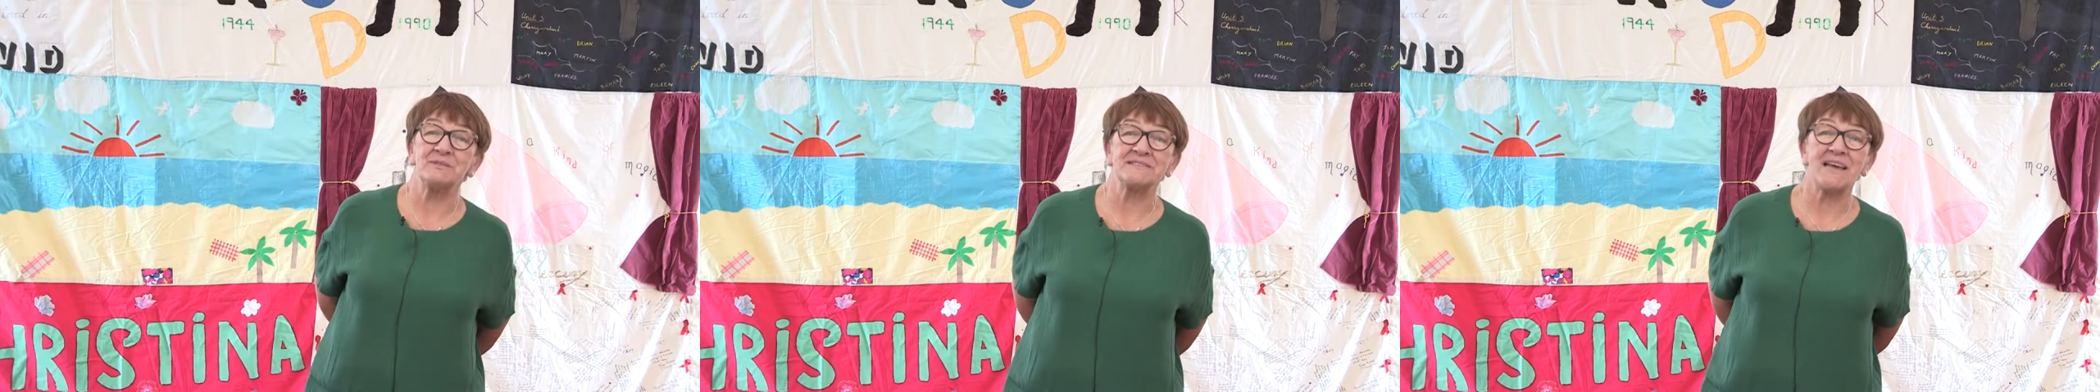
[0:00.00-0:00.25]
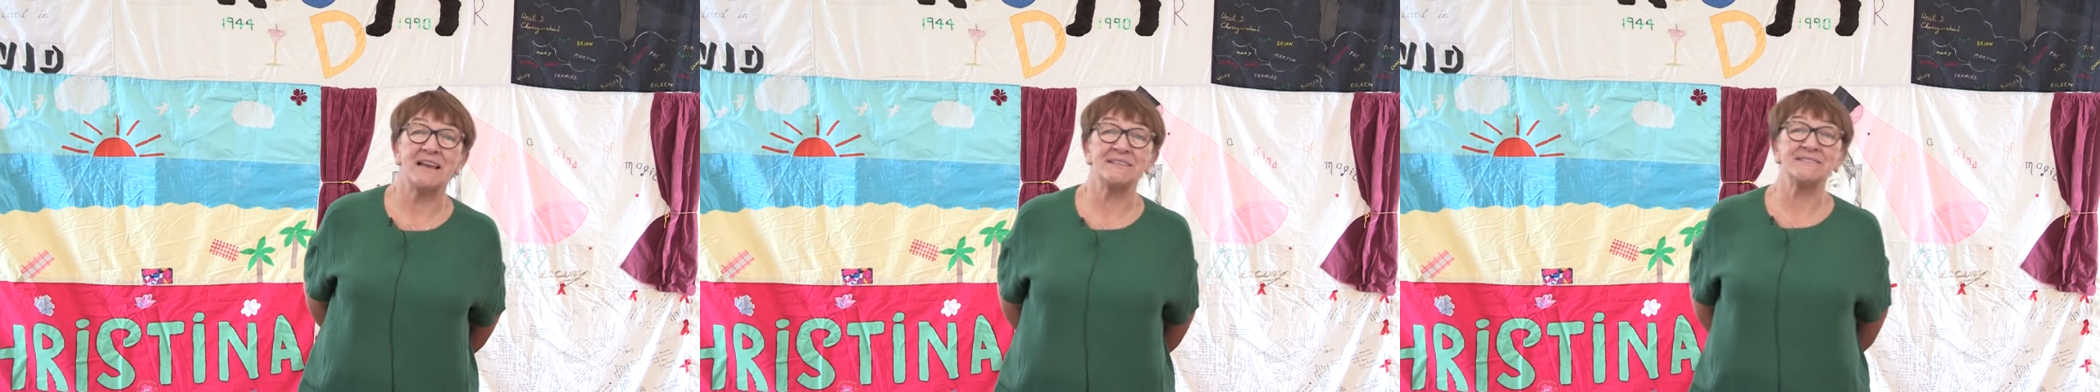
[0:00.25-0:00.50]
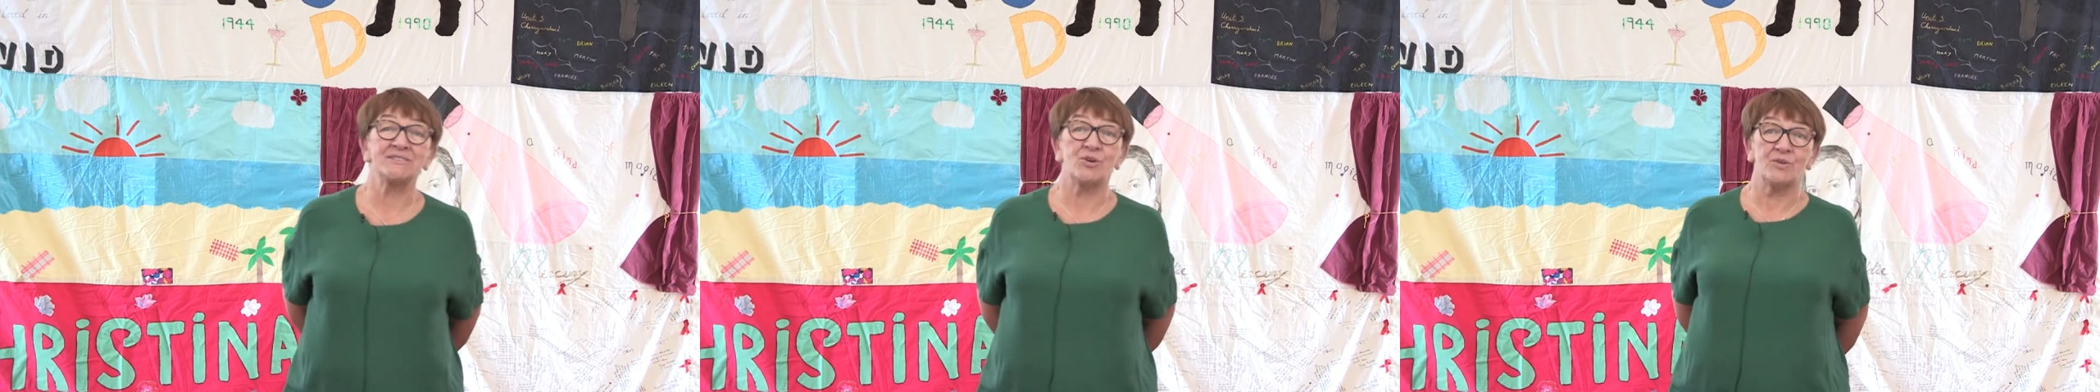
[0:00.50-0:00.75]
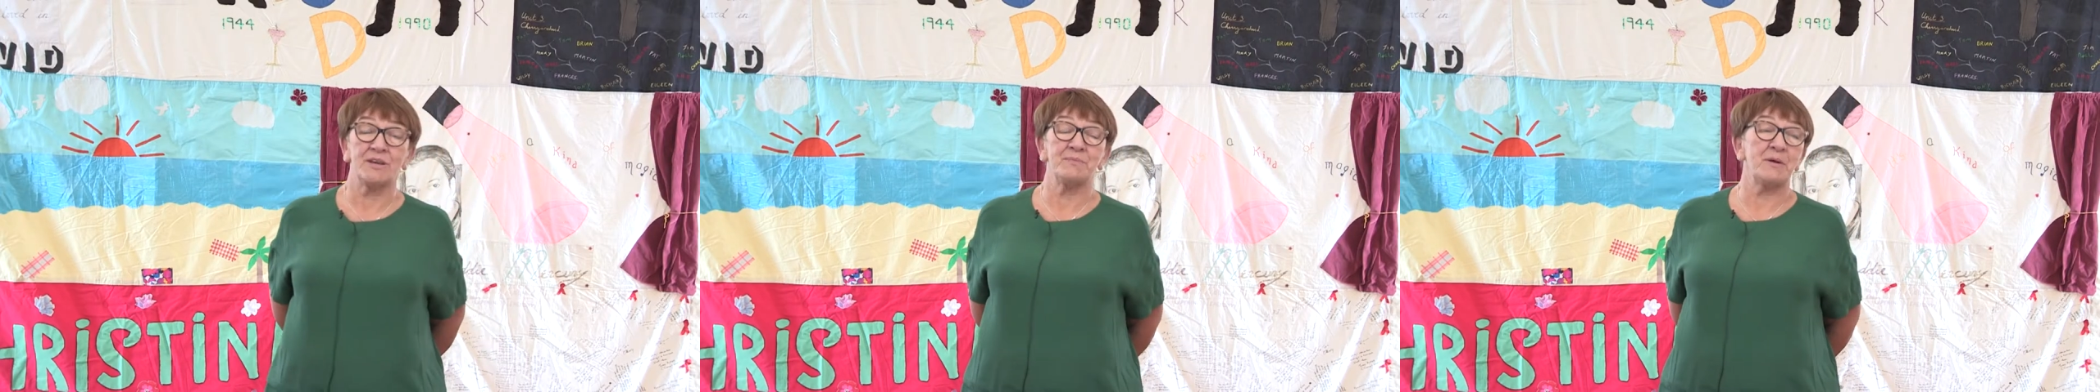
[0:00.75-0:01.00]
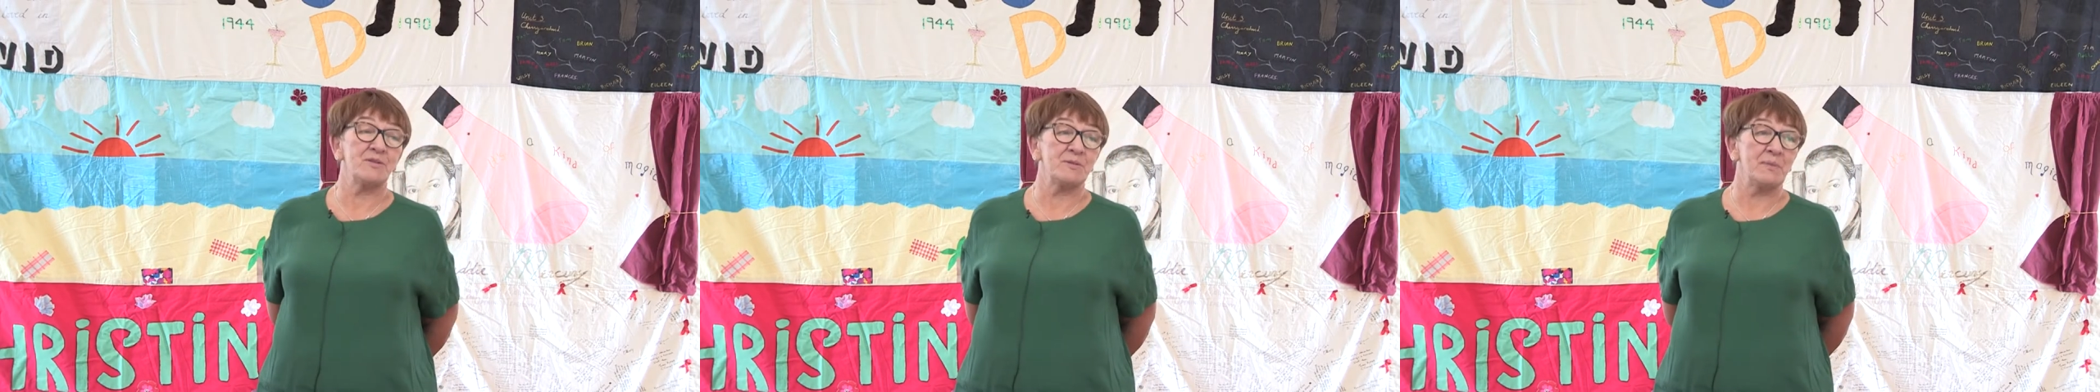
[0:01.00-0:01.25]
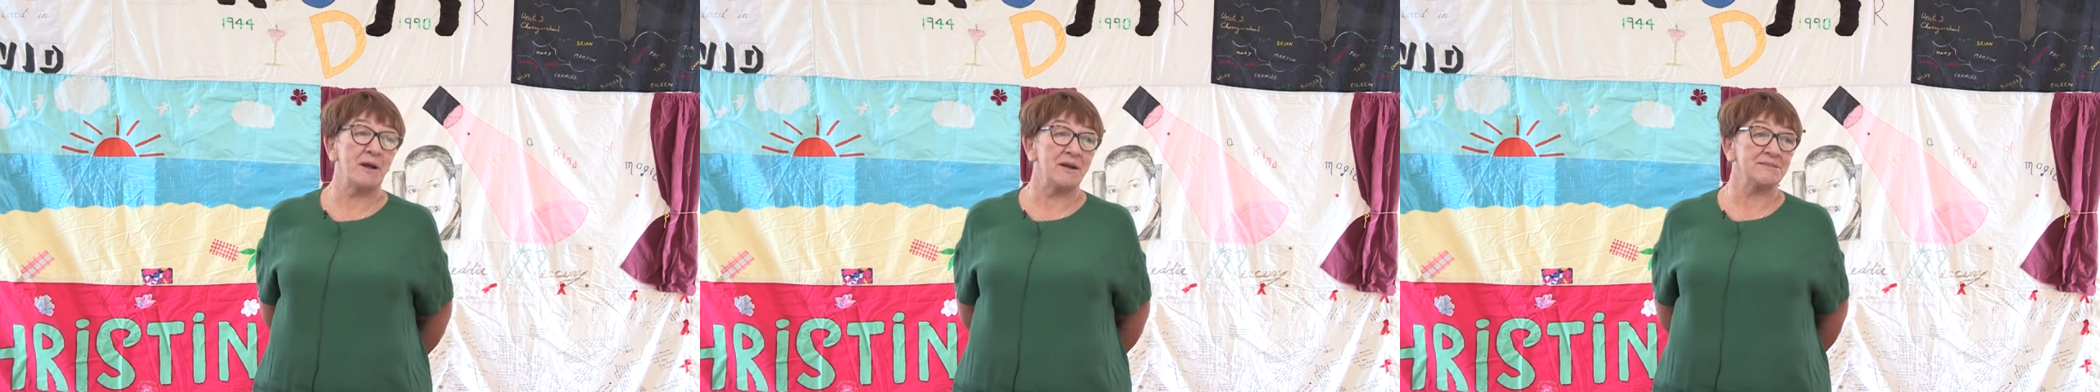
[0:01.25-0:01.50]
will tell a story about the
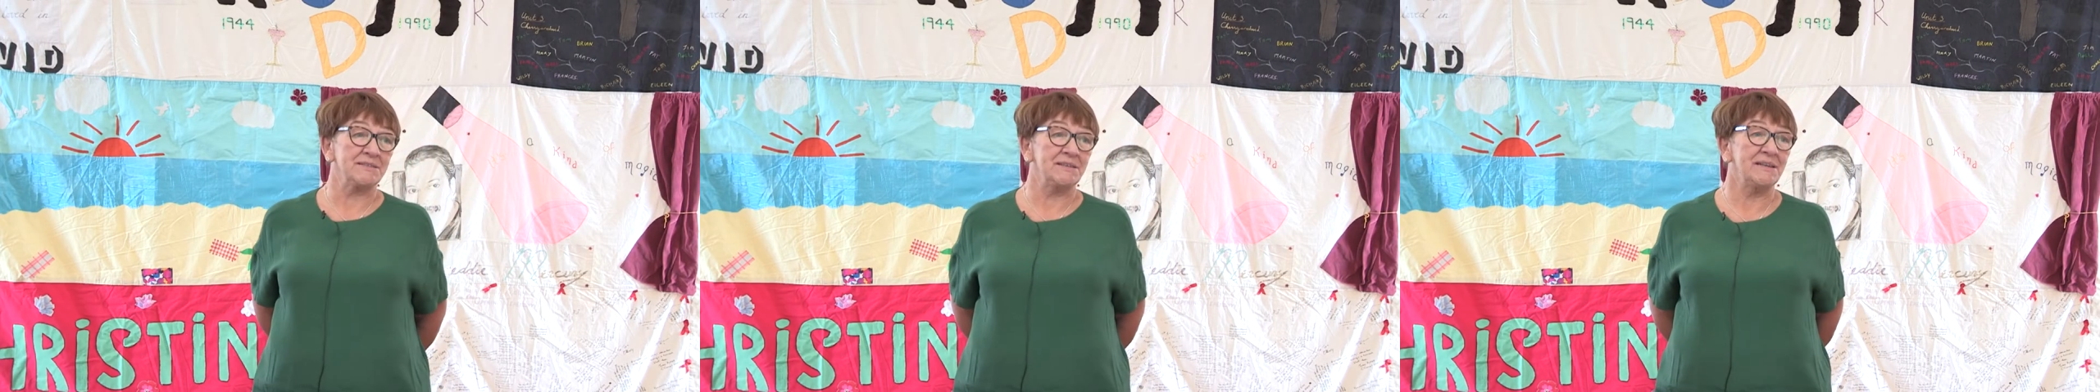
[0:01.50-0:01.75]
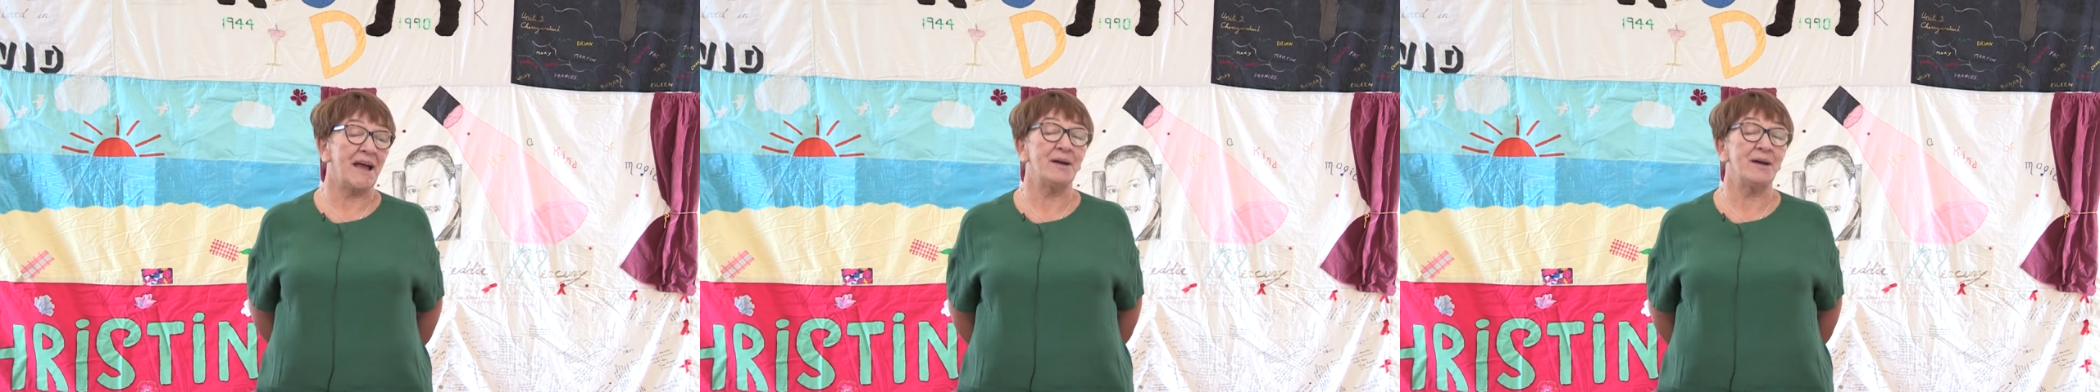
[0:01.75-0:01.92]
person.